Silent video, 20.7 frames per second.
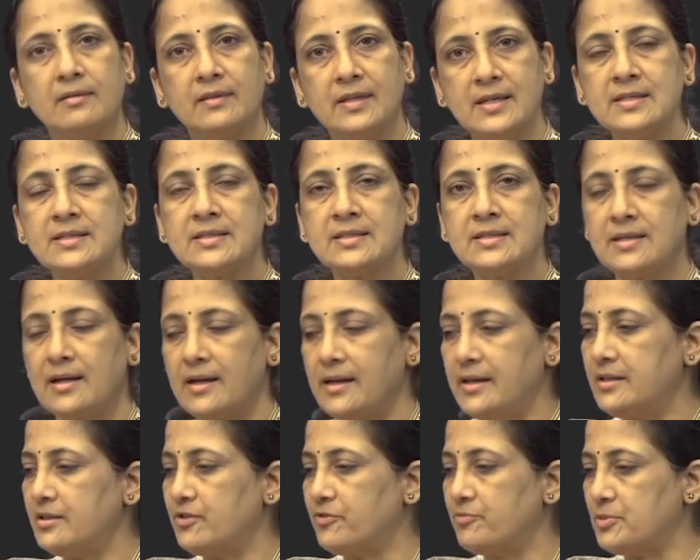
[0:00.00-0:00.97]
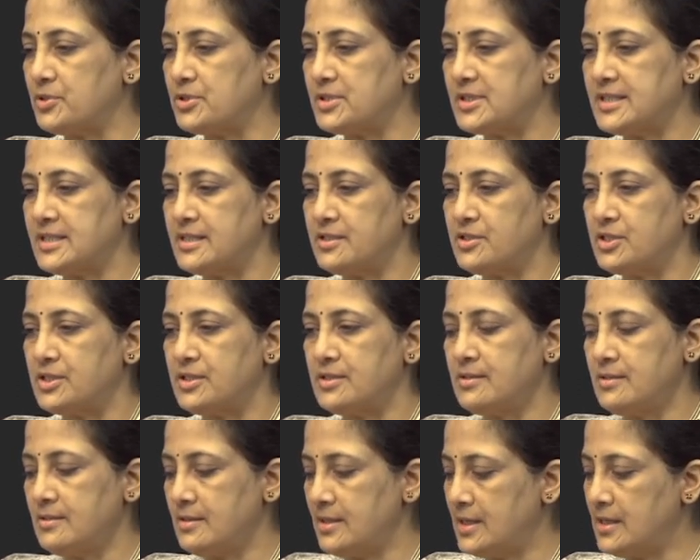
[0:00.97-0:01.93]
This kind of
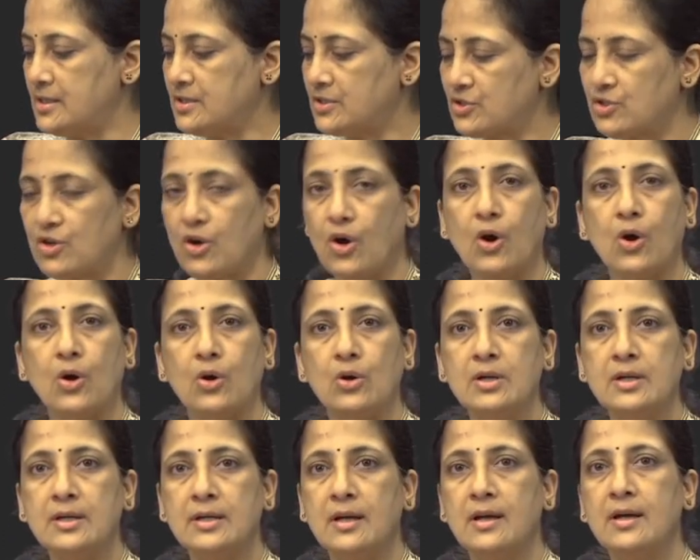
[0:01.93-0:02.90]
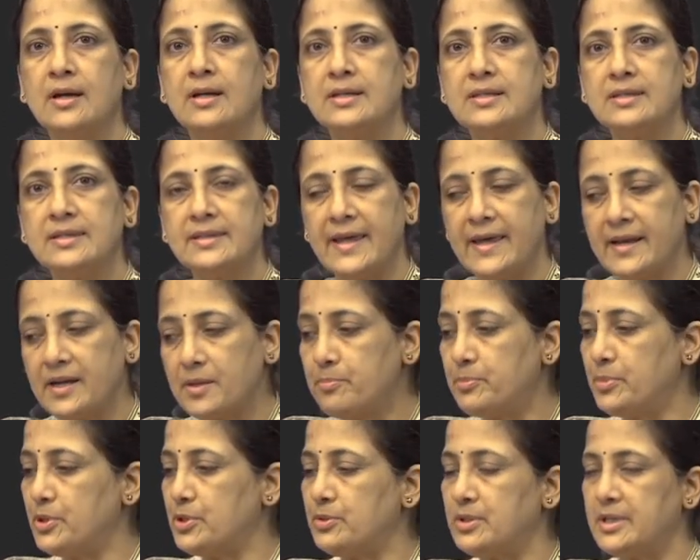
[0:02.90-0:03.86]
procedure is called
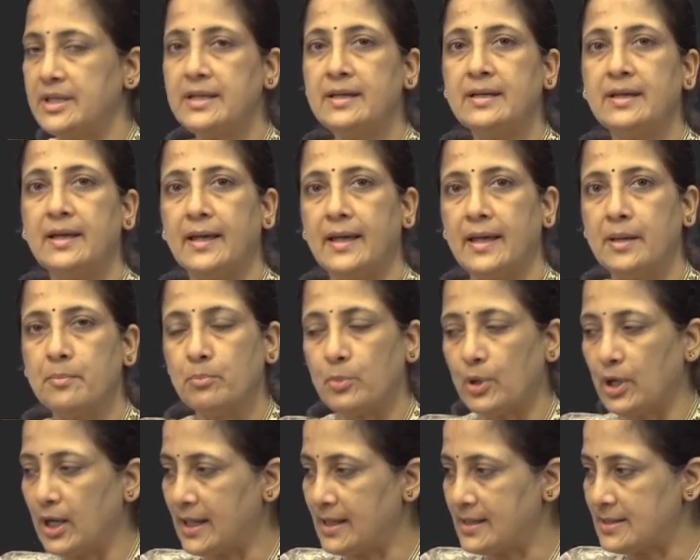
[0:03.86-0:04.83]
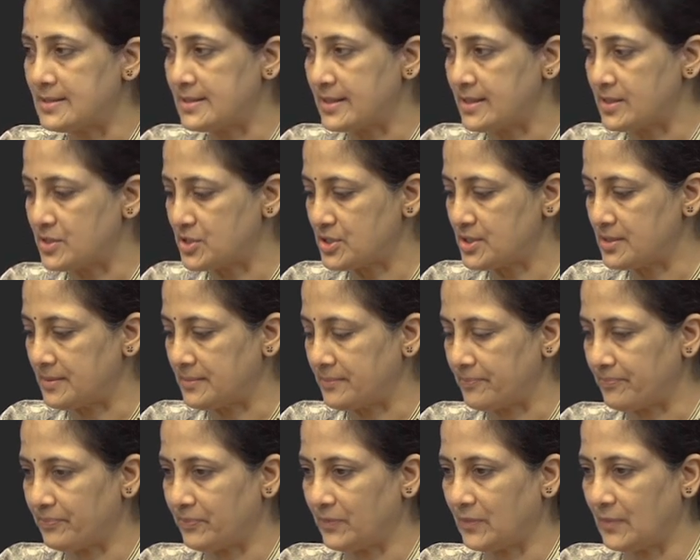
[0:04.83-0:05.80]
therapeutic
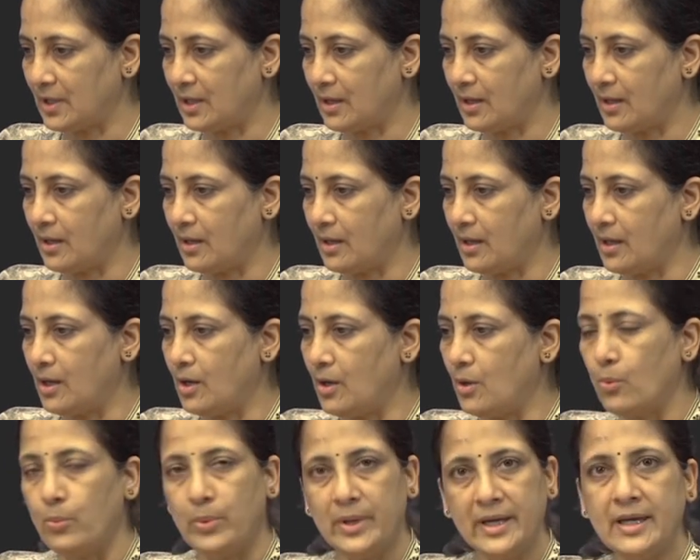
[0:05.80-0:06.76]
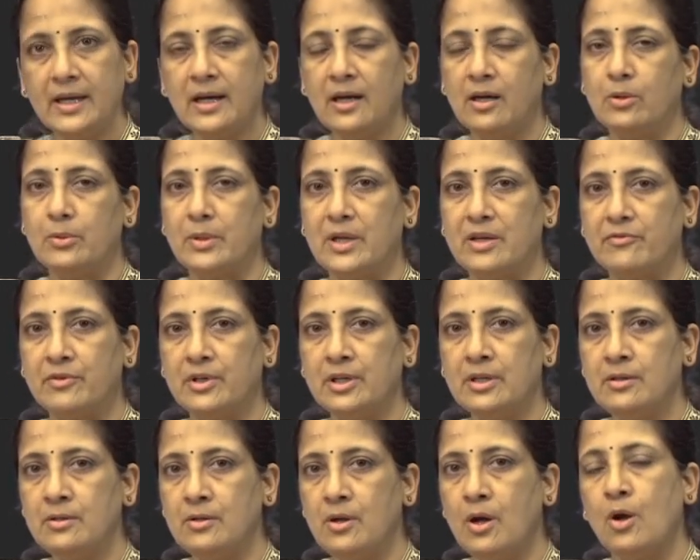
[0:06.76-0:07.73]
embolization. We,
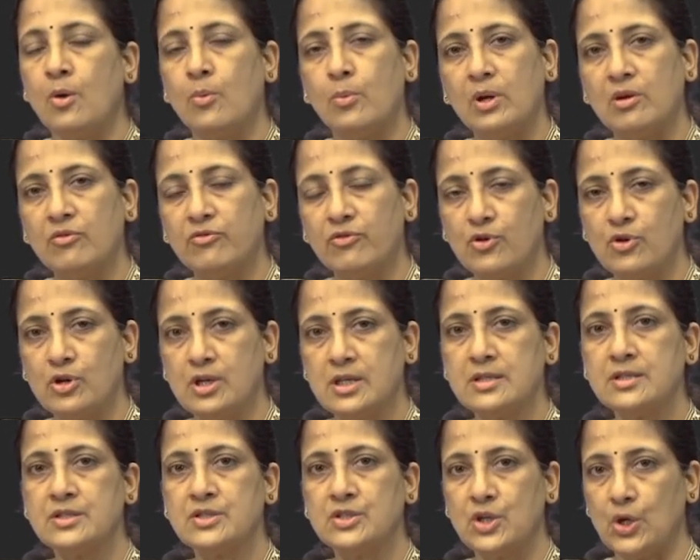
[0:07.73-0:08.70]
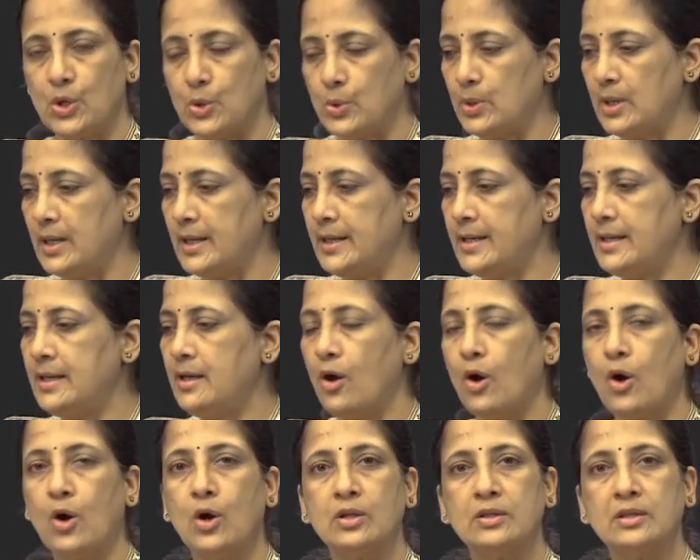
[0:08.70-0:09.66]
however, will focus only
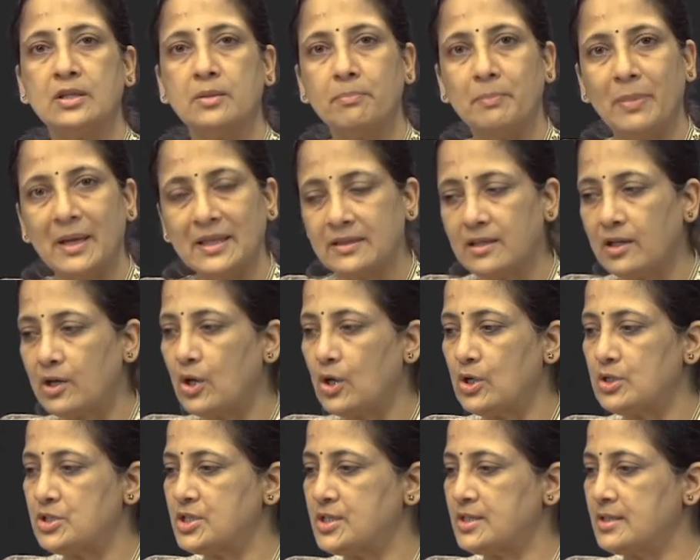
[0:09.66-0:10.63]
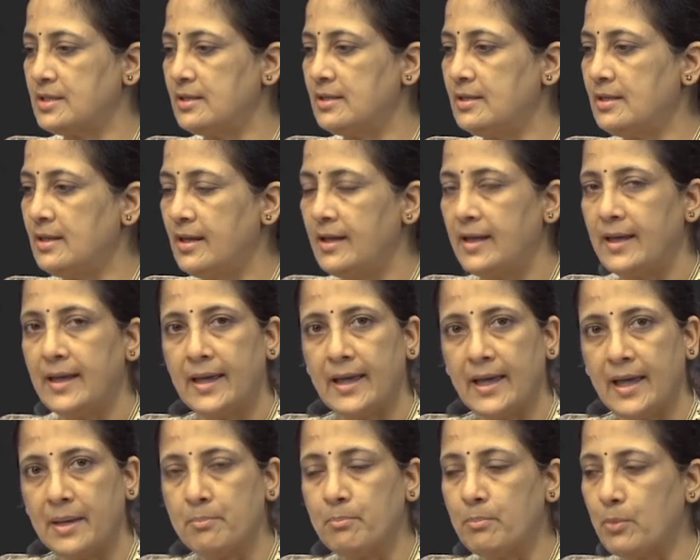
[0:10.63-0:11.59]
on the pathological
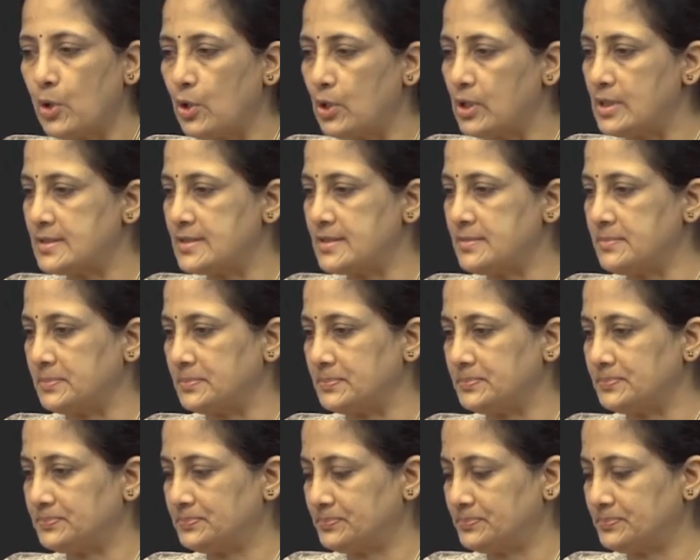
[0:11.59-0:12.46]
embolism.